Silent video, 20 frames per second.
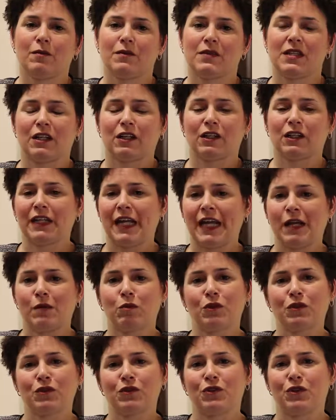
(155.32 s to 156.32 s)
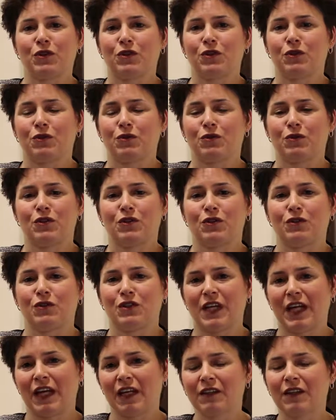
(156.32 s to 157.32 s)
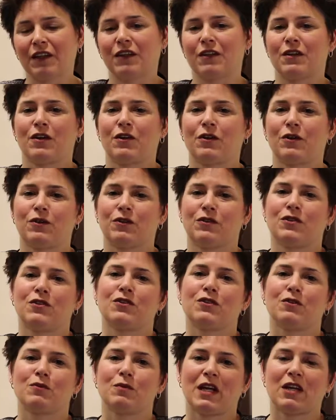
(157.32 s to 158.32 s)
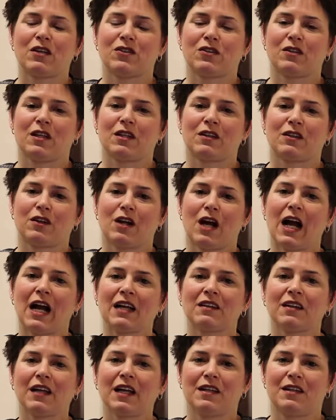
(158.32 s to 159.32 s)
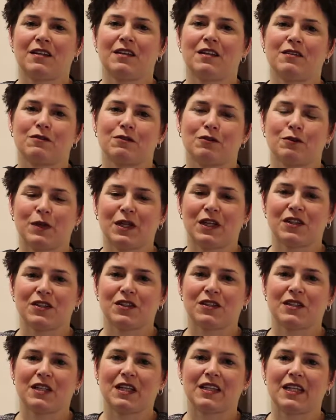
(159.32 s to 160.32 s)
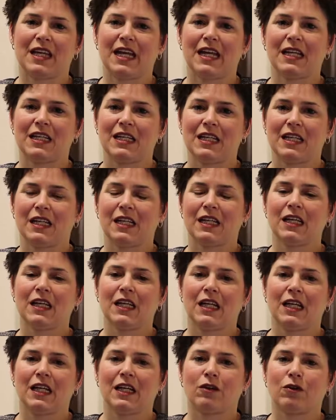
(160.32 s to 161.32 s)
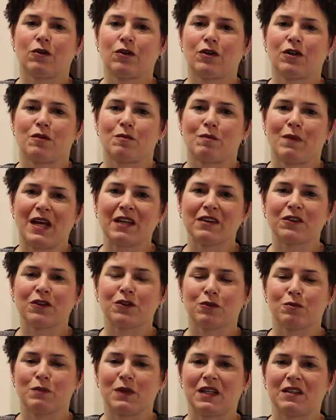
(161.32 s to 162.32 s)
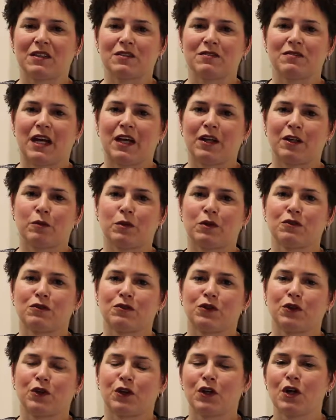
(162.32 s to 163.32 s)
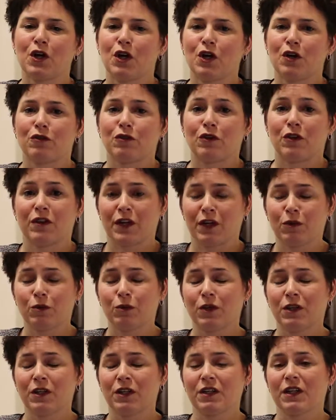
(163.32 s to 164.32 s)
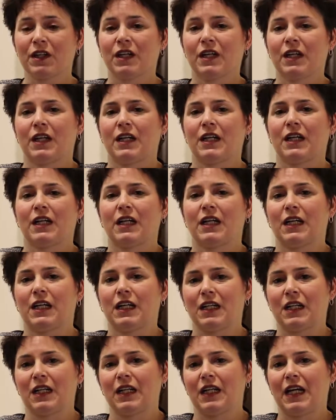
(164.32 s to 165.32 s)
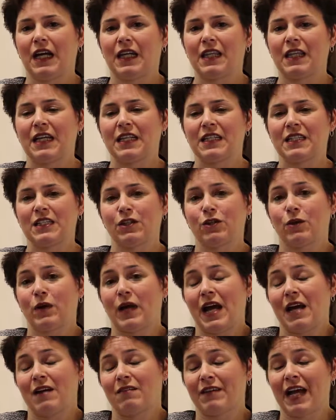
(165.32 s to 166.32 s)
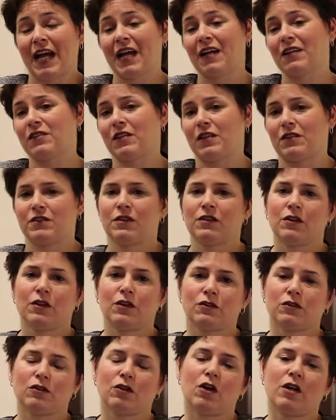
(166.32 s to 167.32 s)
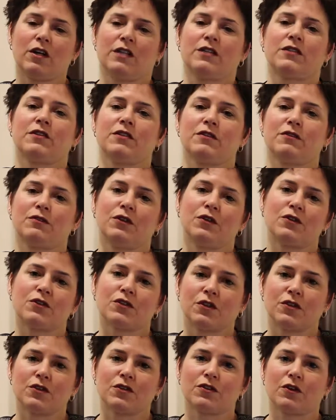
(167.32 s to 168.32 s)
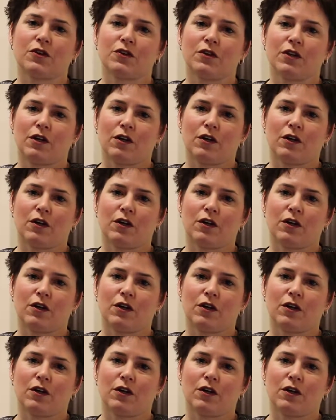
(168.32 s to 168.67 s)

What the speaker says: They're able to take their notes, to make sure that they're highlighting the information that they need in order to make those meetings valuable for their work. And then to have access to those long into the future. So